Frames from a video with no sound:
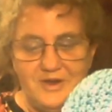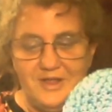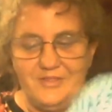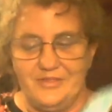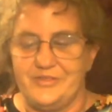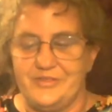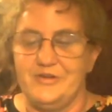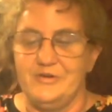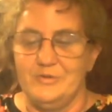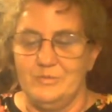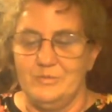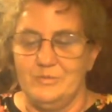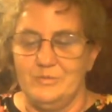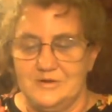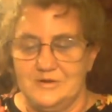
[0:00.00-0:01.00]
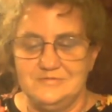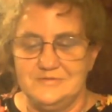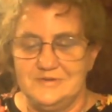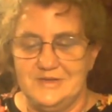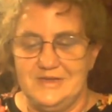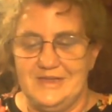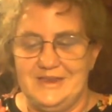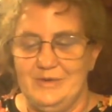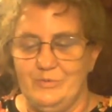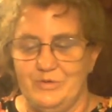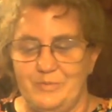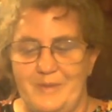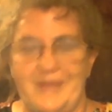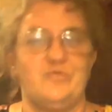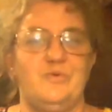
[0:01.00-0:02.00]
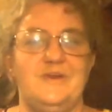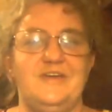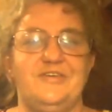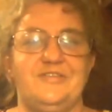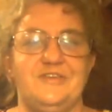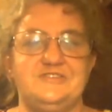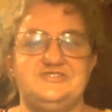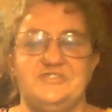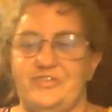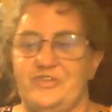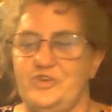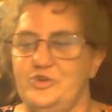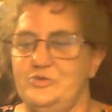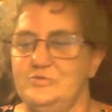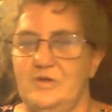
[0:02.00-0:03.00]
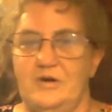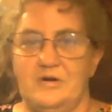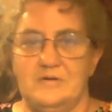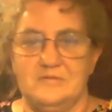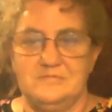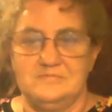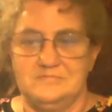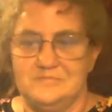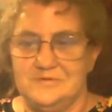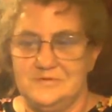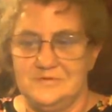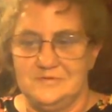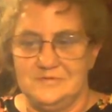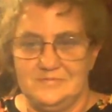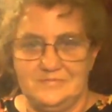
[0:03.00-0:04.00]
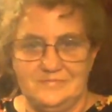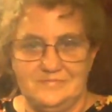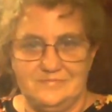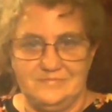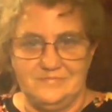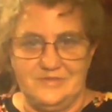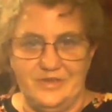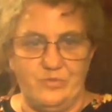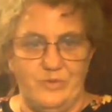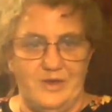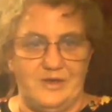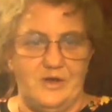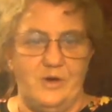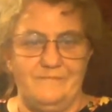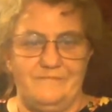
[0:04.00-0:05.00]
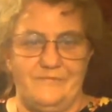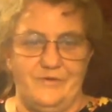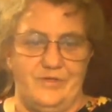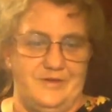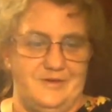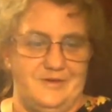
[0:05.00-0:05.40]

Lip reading: it on the steering wheel, and it was about 20 stitches too long this way for the